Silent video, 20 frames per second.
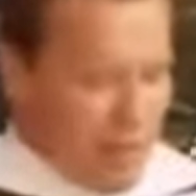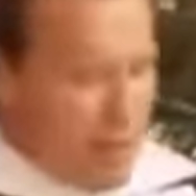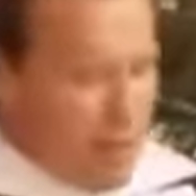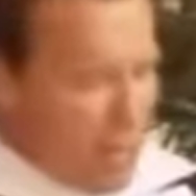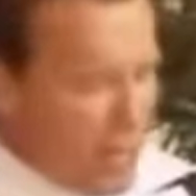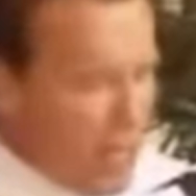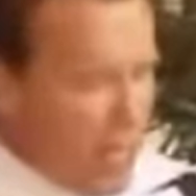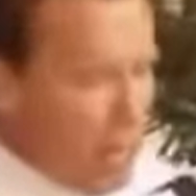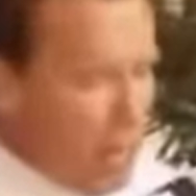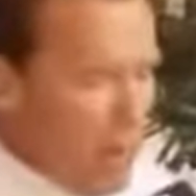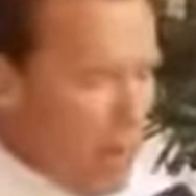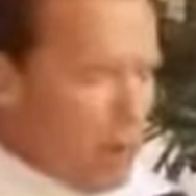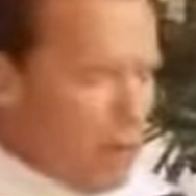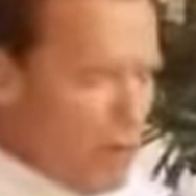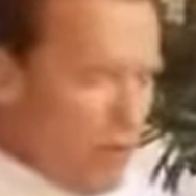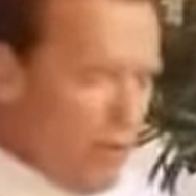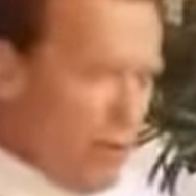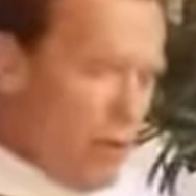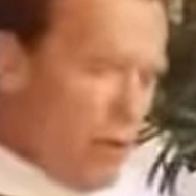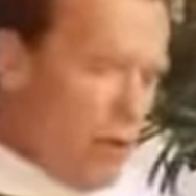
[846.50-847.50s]
Became
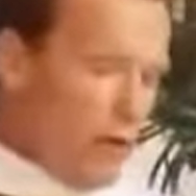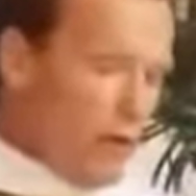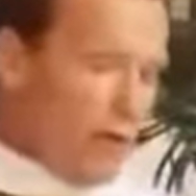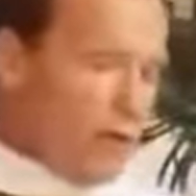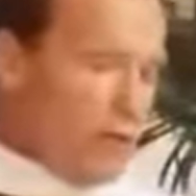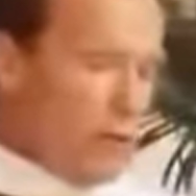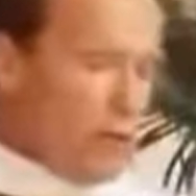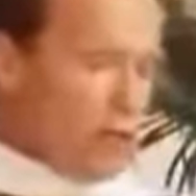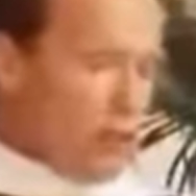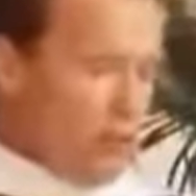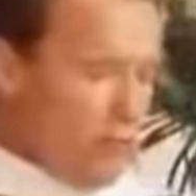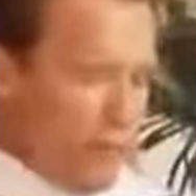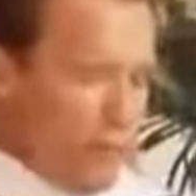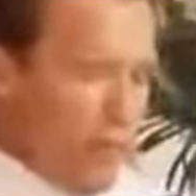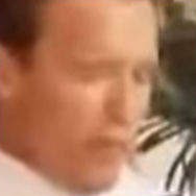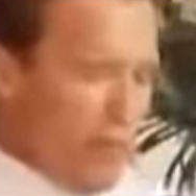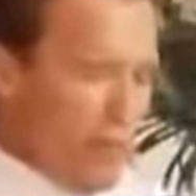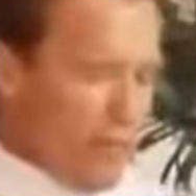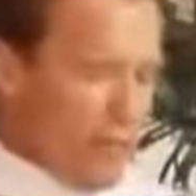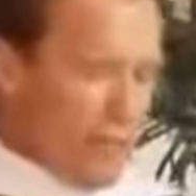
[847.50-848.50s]
one of the most
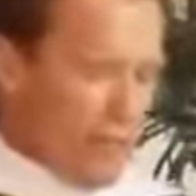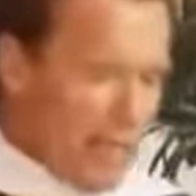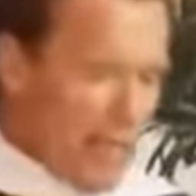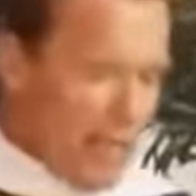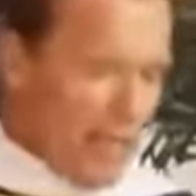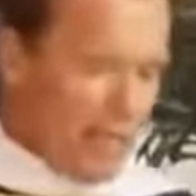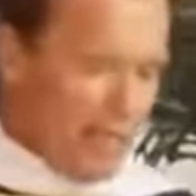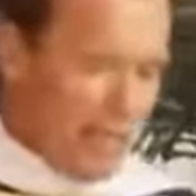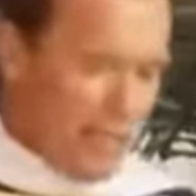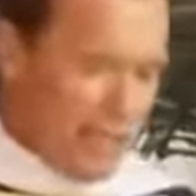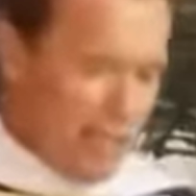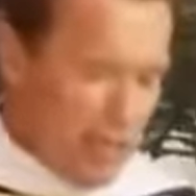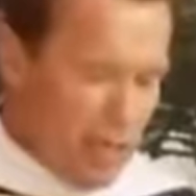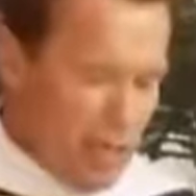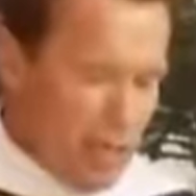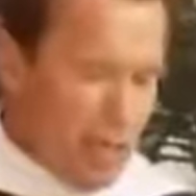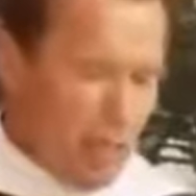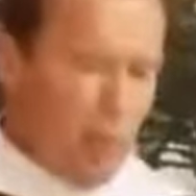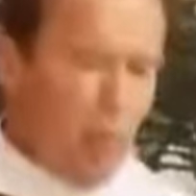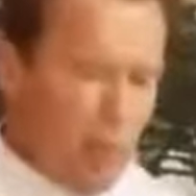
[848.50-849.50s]
famous lines in
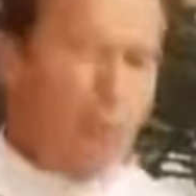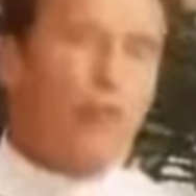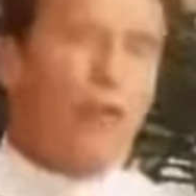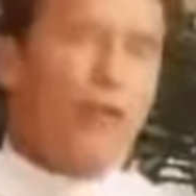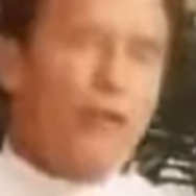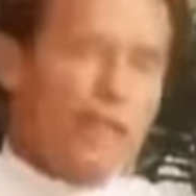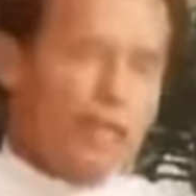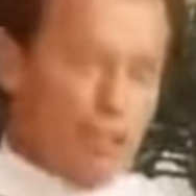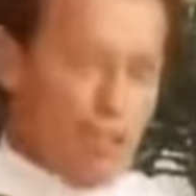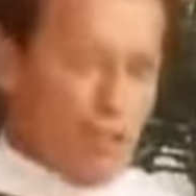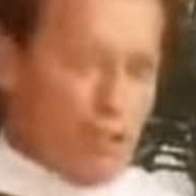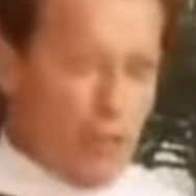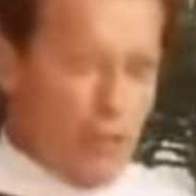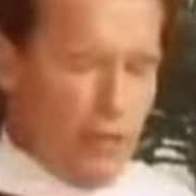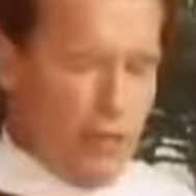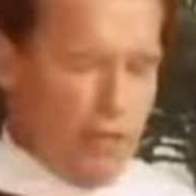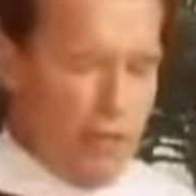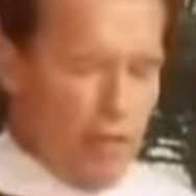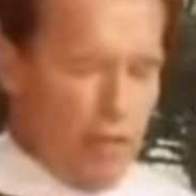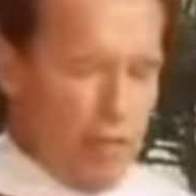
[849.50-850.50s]
a movie
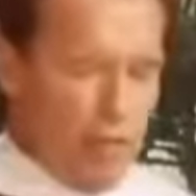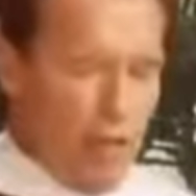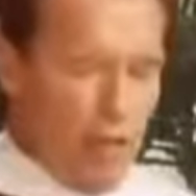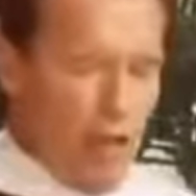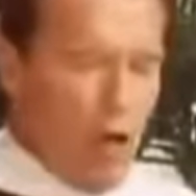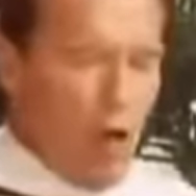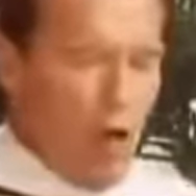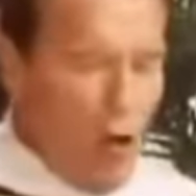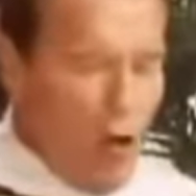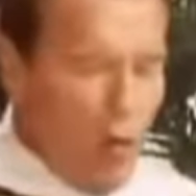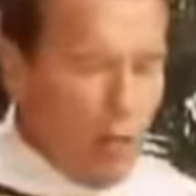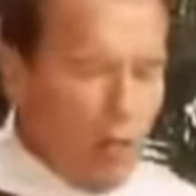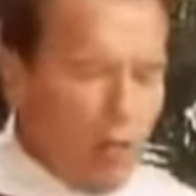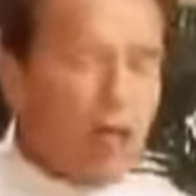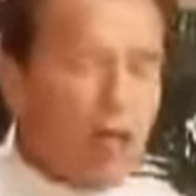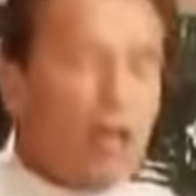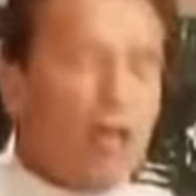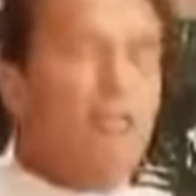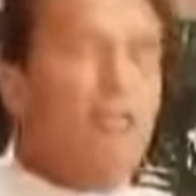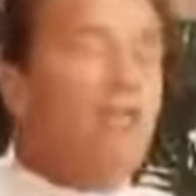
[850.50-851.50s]
history, all
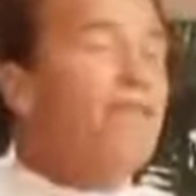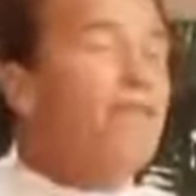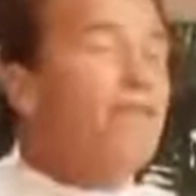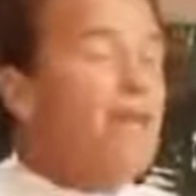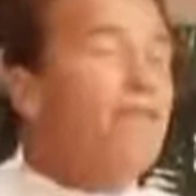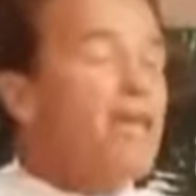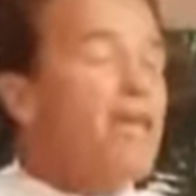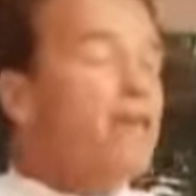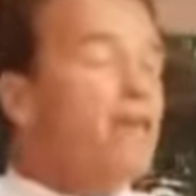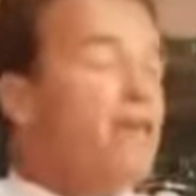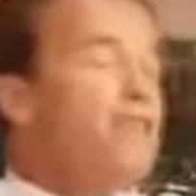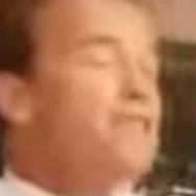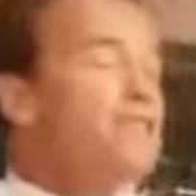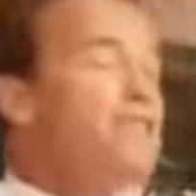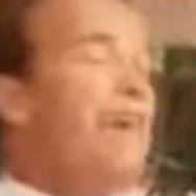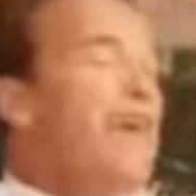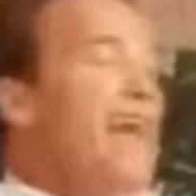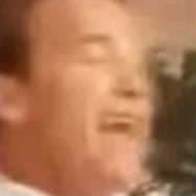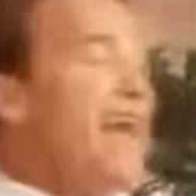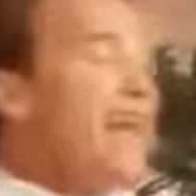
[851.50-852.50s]
because of my
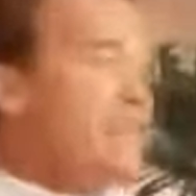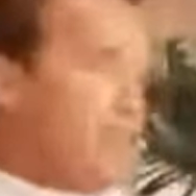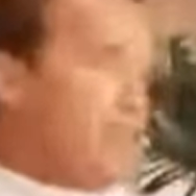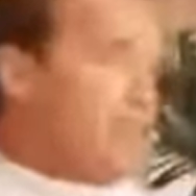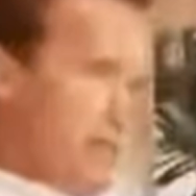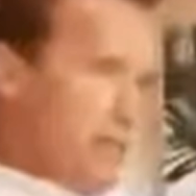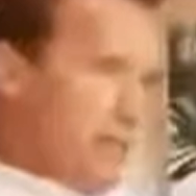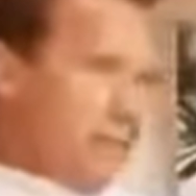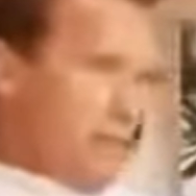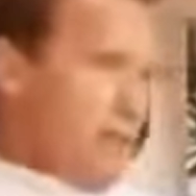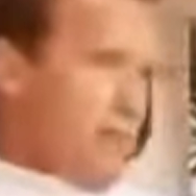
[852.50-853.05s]
crazy accent.